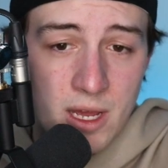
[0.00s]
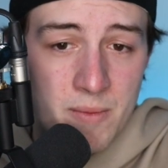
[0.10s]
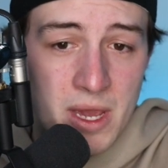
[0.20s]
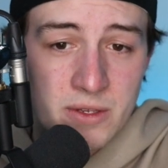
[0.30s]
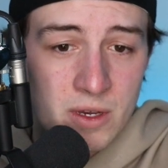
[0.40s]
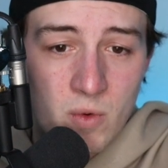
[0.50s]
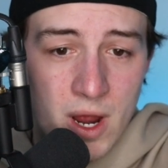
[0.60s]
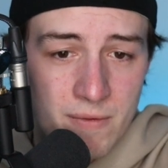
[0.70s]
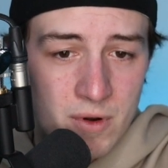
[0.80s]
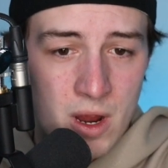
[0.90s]
amazing,
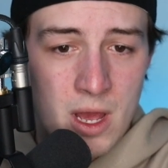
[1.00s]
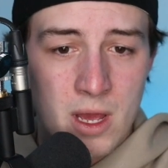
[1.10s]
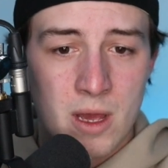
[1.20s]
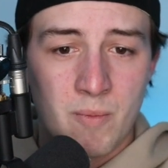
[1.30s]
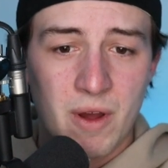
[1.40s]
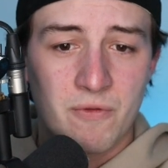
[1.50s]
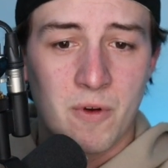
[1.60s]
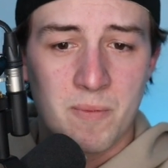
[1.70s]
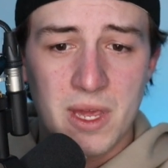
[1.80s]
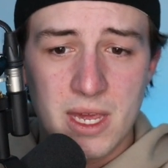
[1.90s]
whatever. But
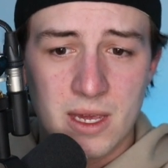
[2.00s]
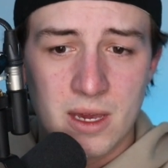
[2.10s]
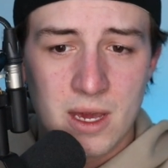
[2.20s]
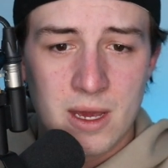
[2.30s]
for me,